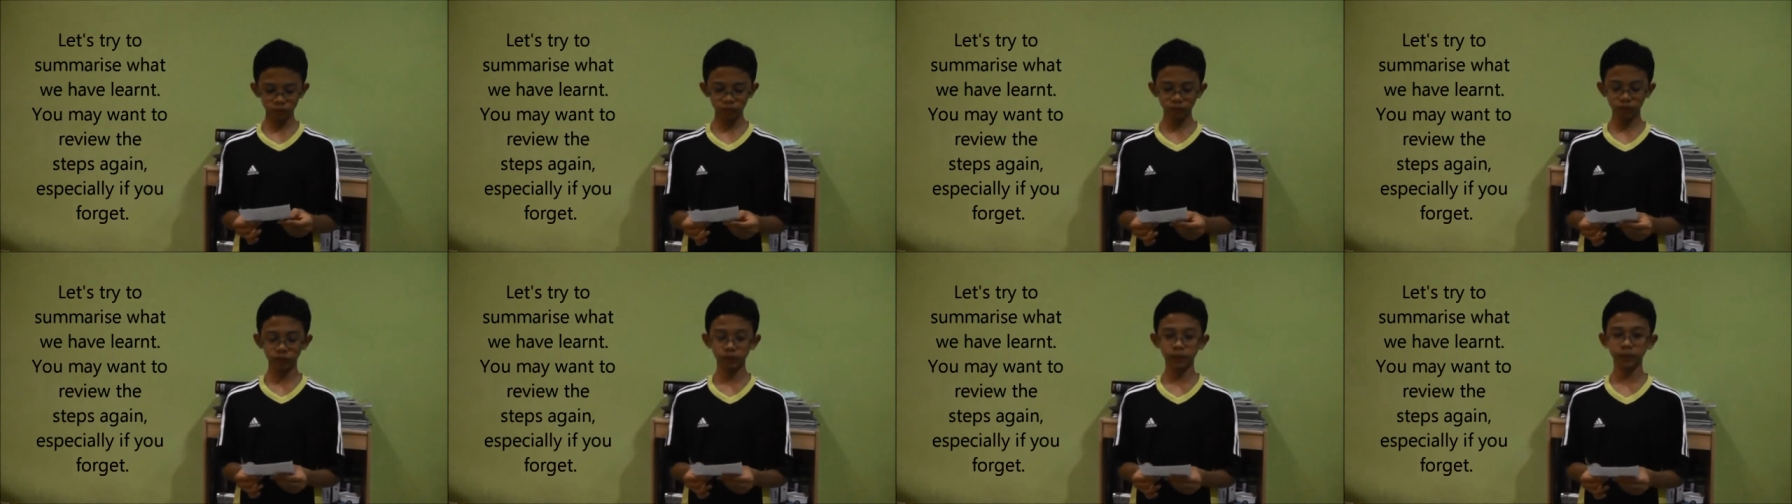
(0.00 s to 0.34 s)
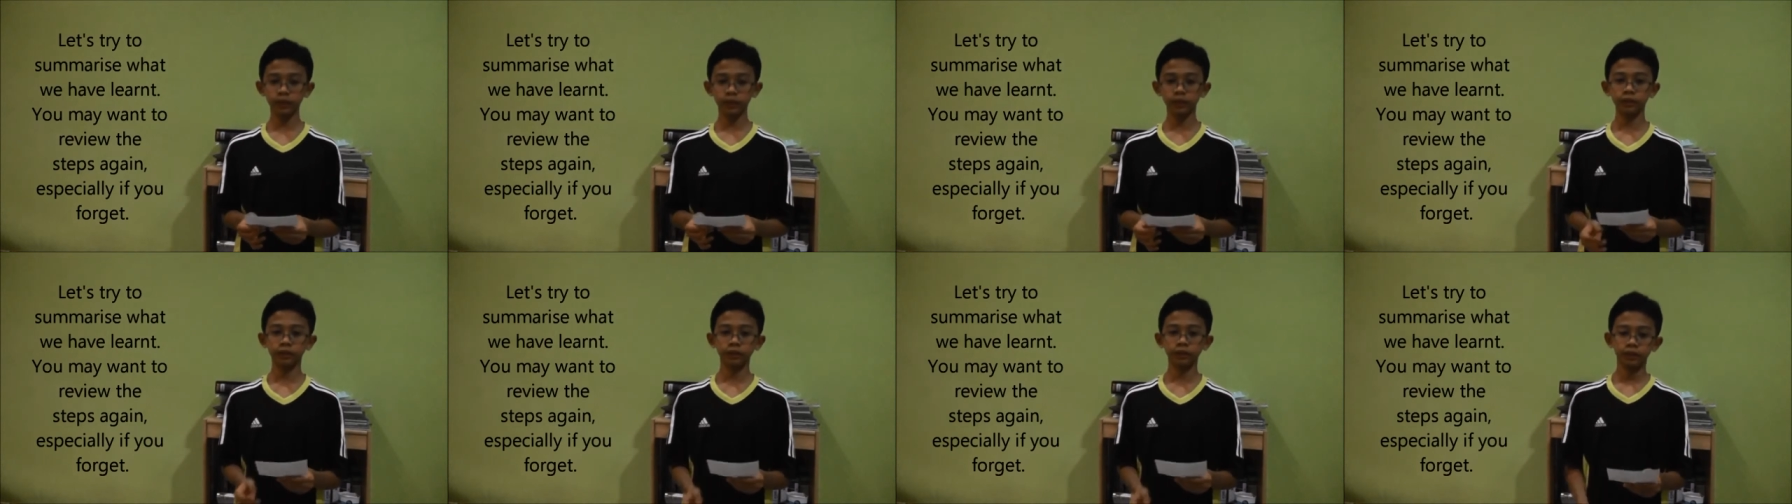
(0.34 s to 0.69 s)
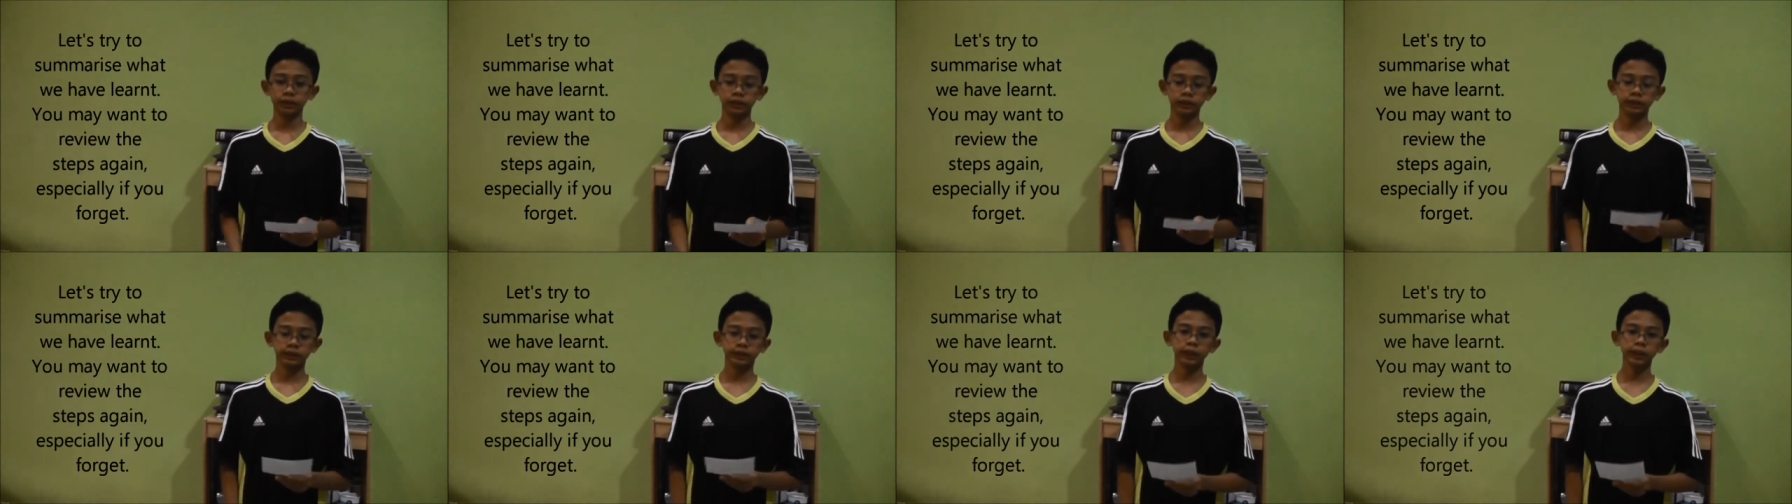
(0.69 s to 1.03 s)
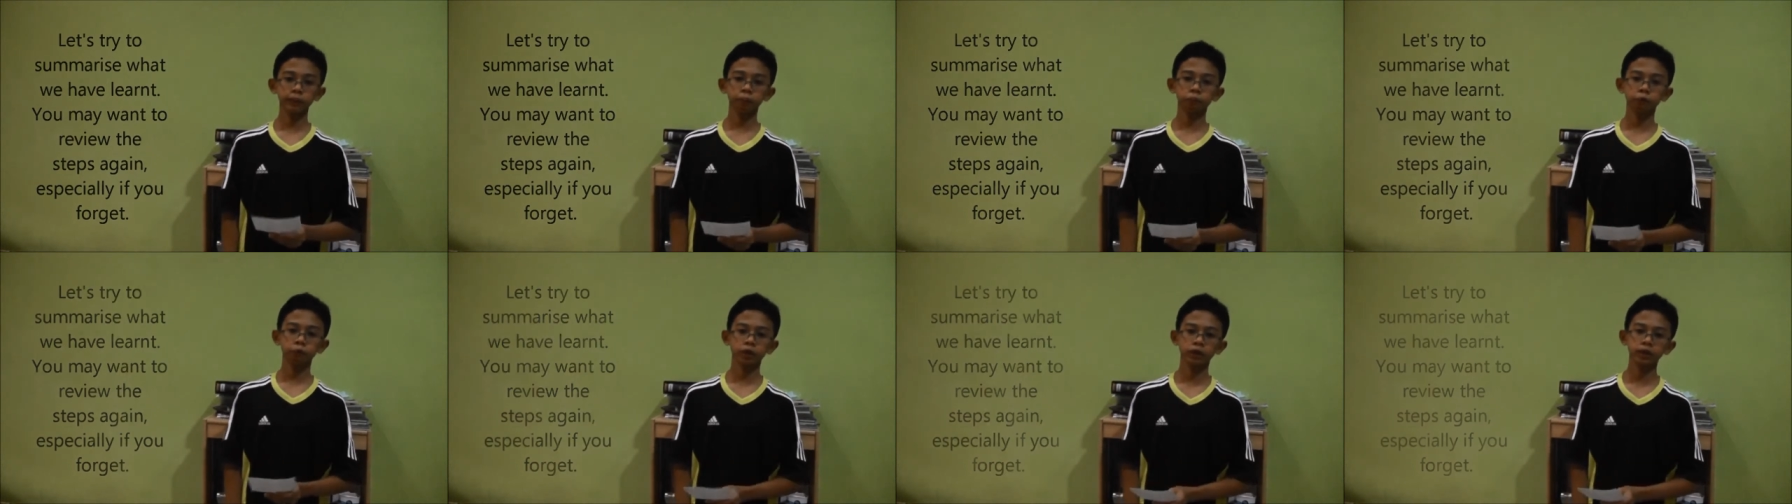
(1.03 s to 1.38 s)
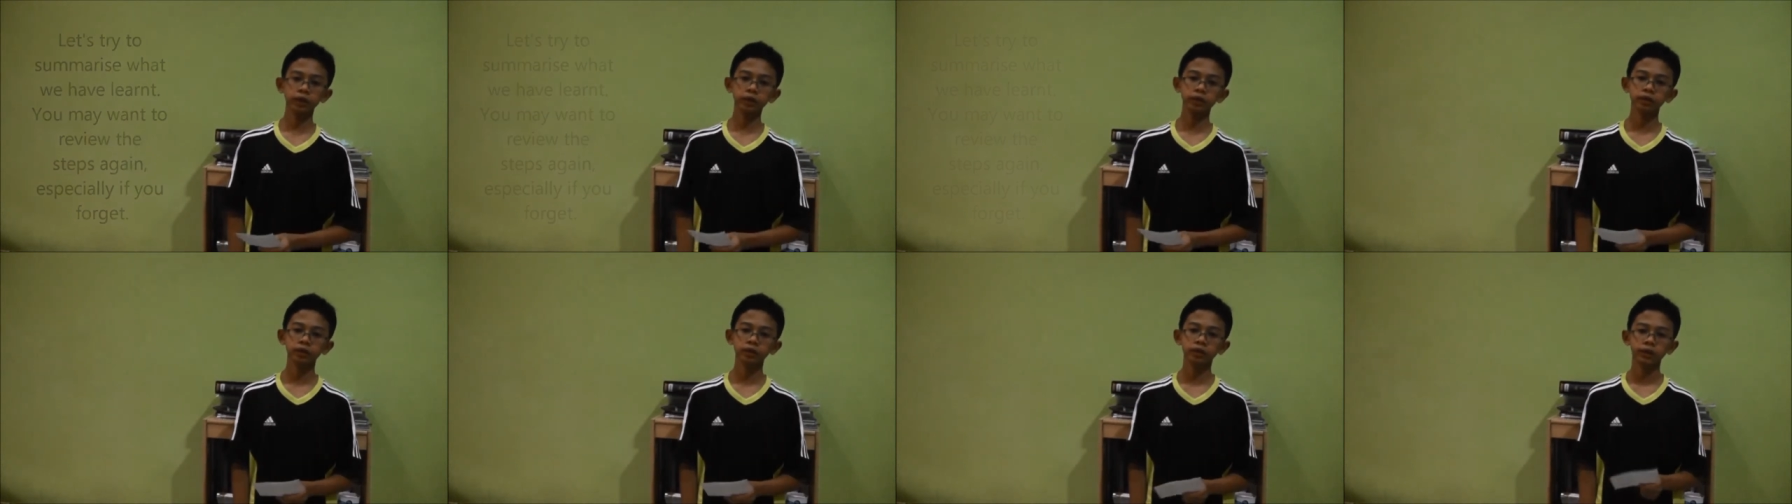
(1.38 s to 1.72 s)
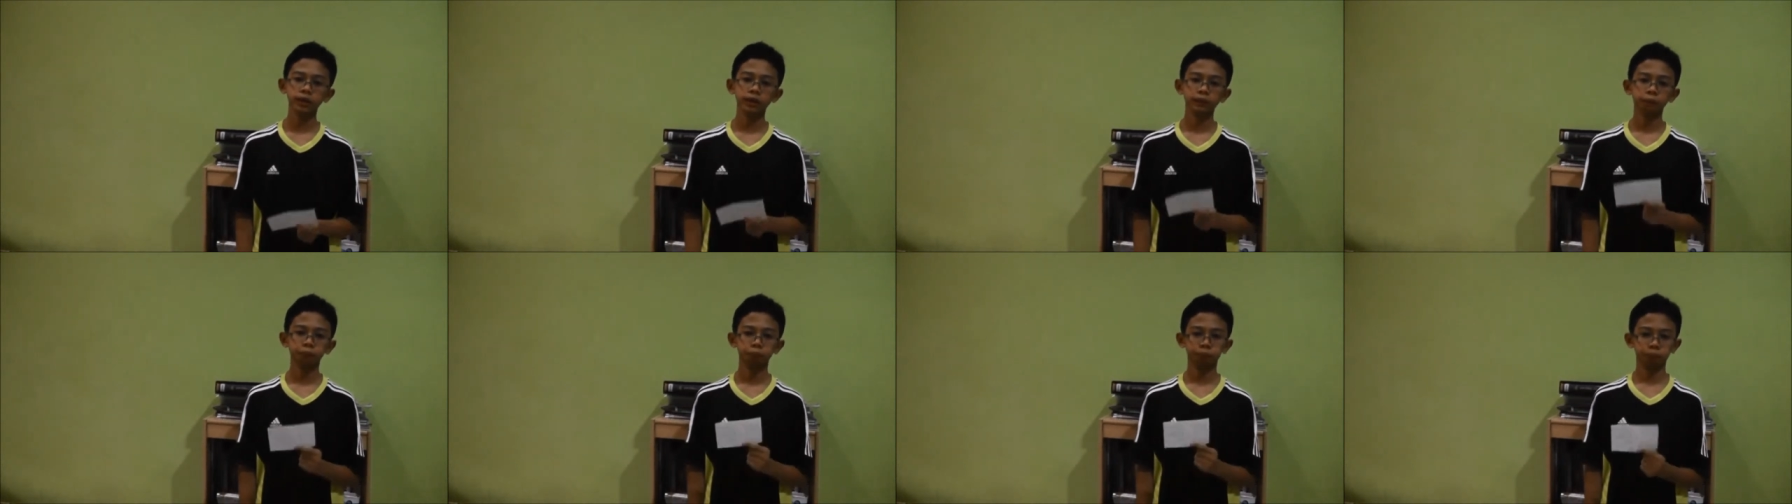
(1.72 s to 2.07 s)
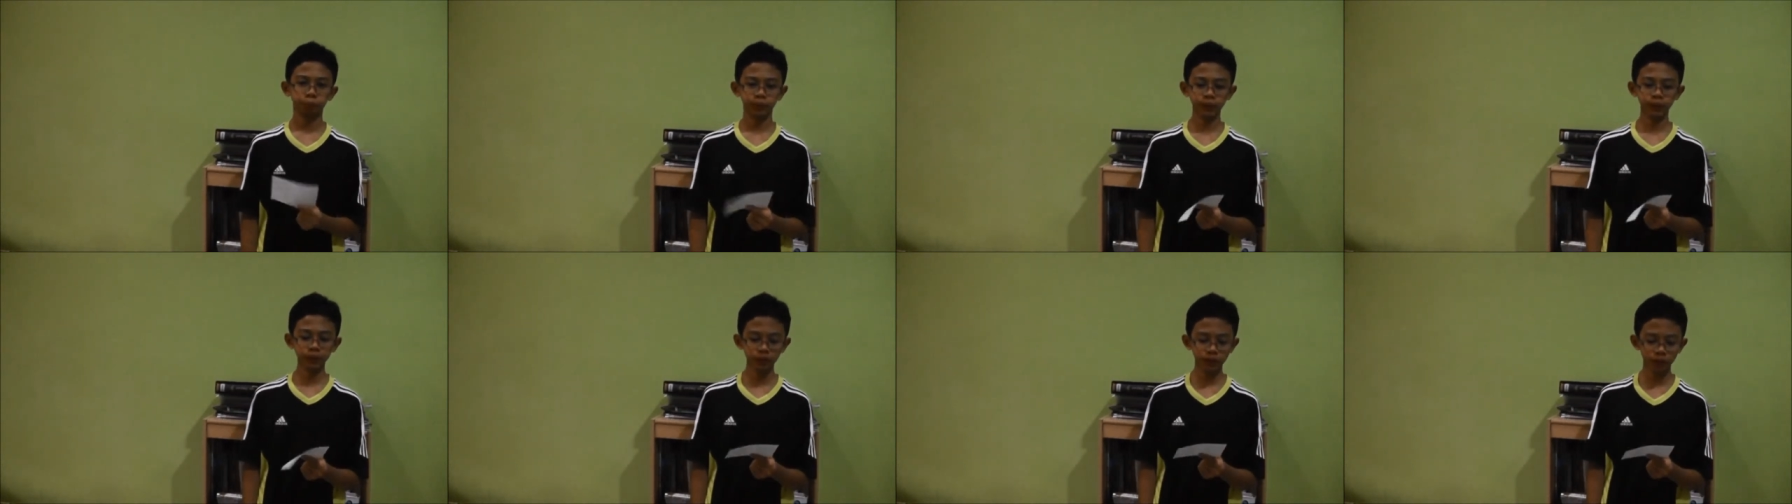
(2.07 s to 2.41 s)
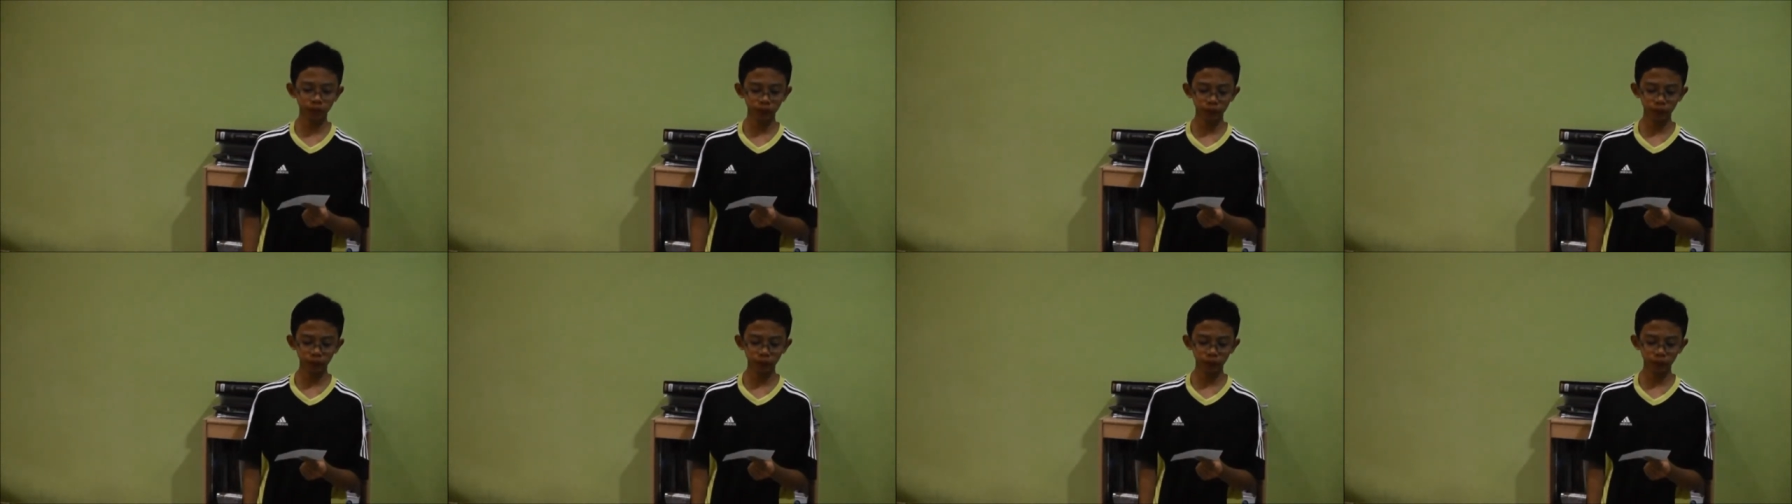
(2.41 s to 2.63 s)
Again, step one, pick